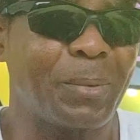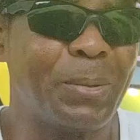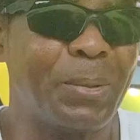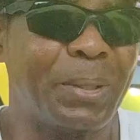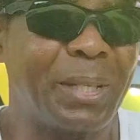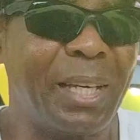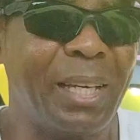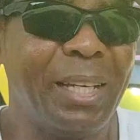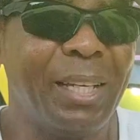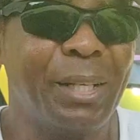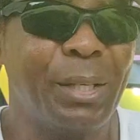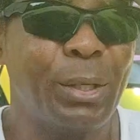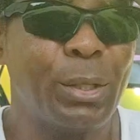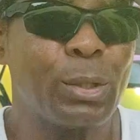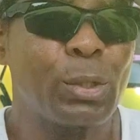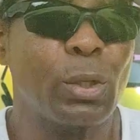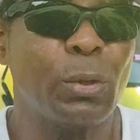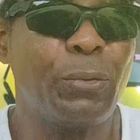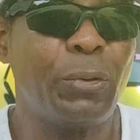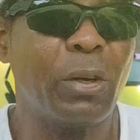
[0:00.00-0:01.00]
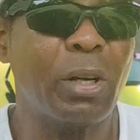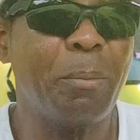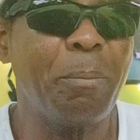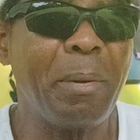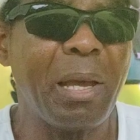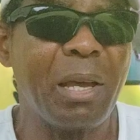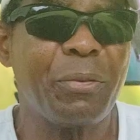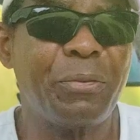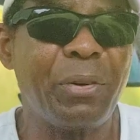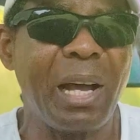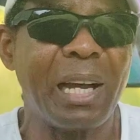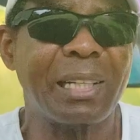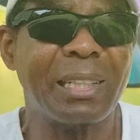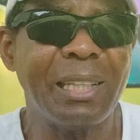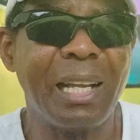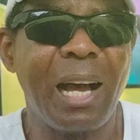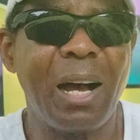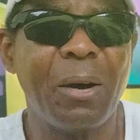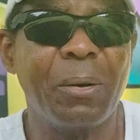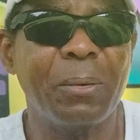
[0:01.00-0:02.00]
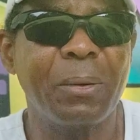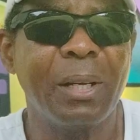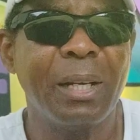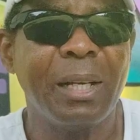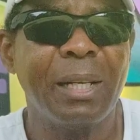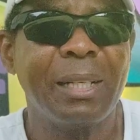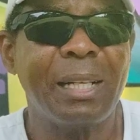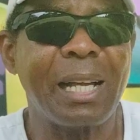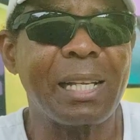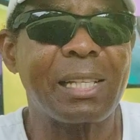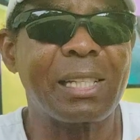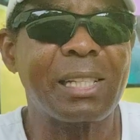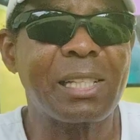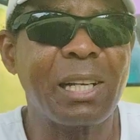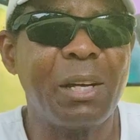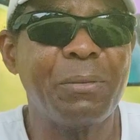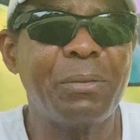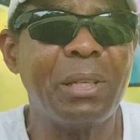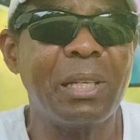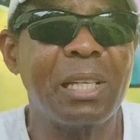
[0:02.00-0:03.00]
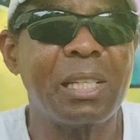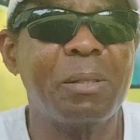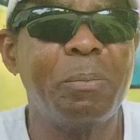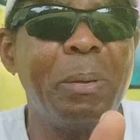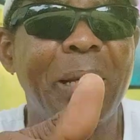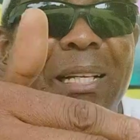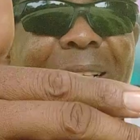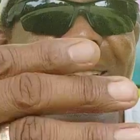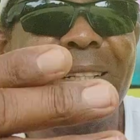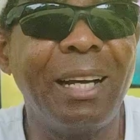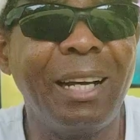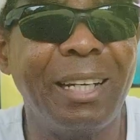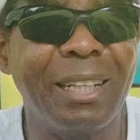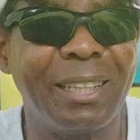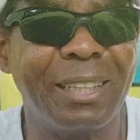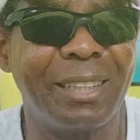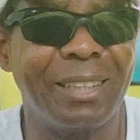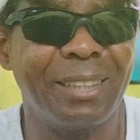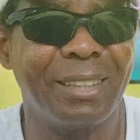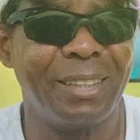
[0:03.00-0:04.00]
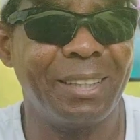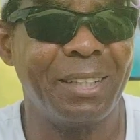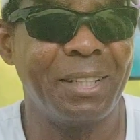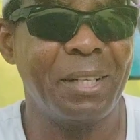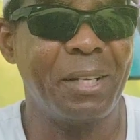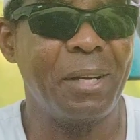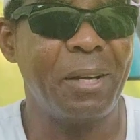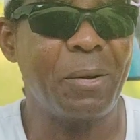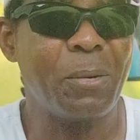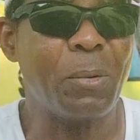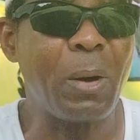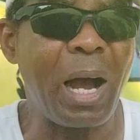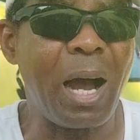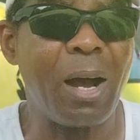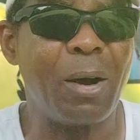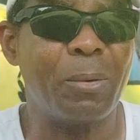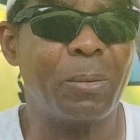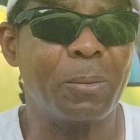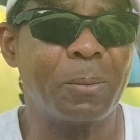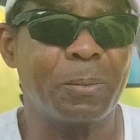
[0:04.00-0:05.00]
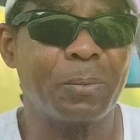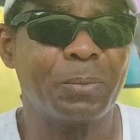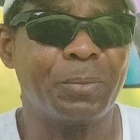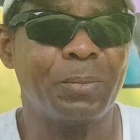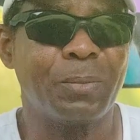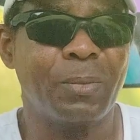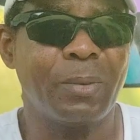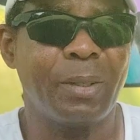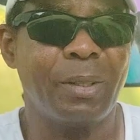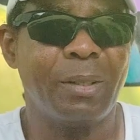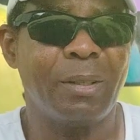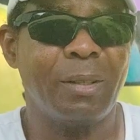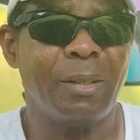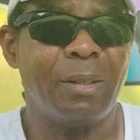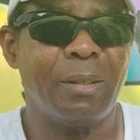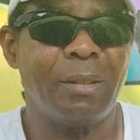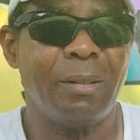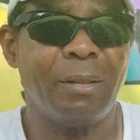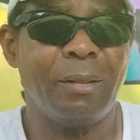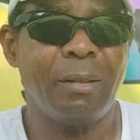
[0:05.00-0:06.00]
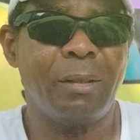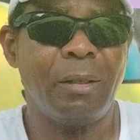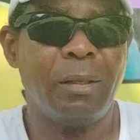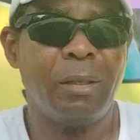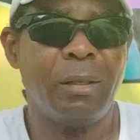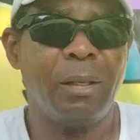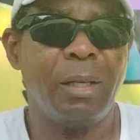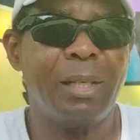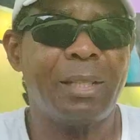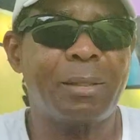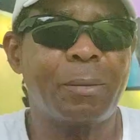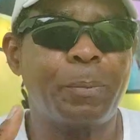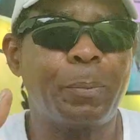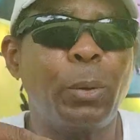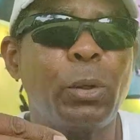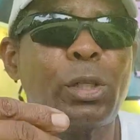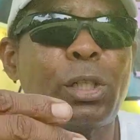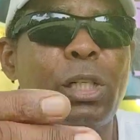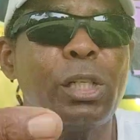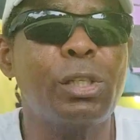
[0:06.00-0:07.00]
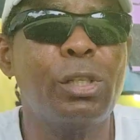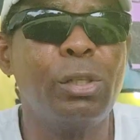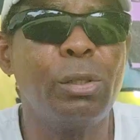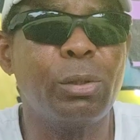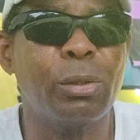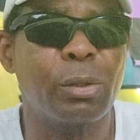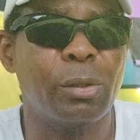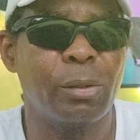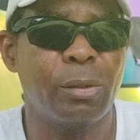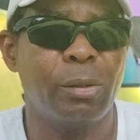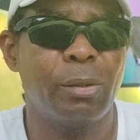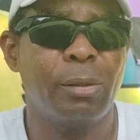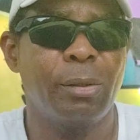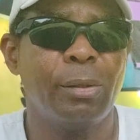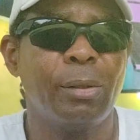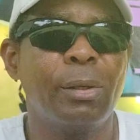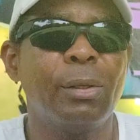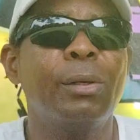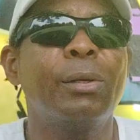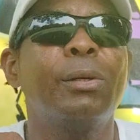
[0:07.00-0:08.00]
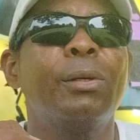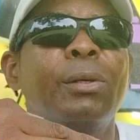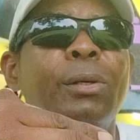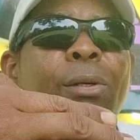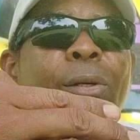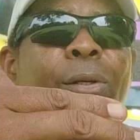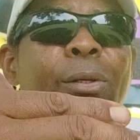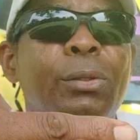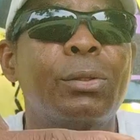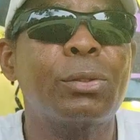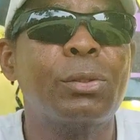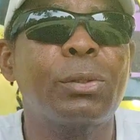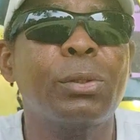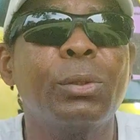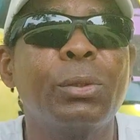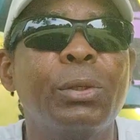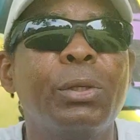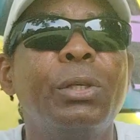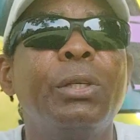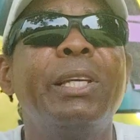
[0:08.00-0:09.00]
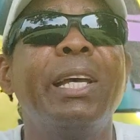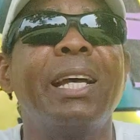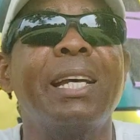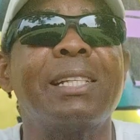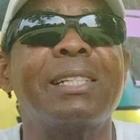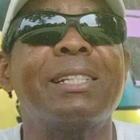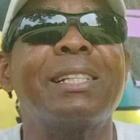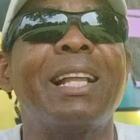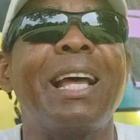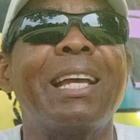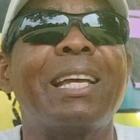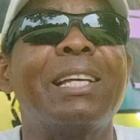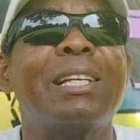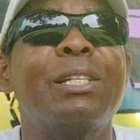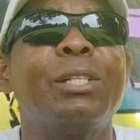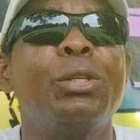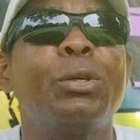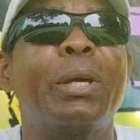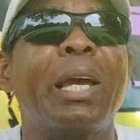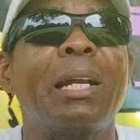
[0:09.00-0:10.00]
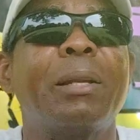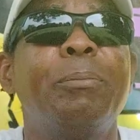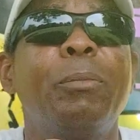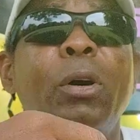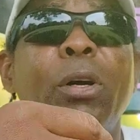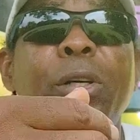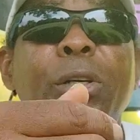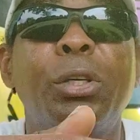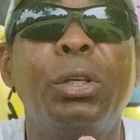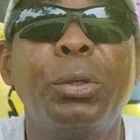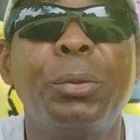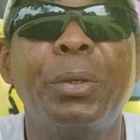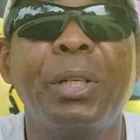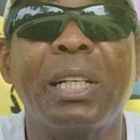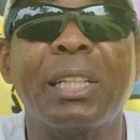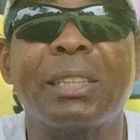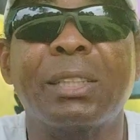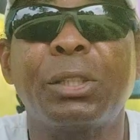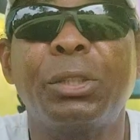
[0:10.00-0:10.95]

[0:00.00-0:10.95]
Okay? So for the mere fact now that something is being done, wow, it pushes you to, yes, like you get more curious.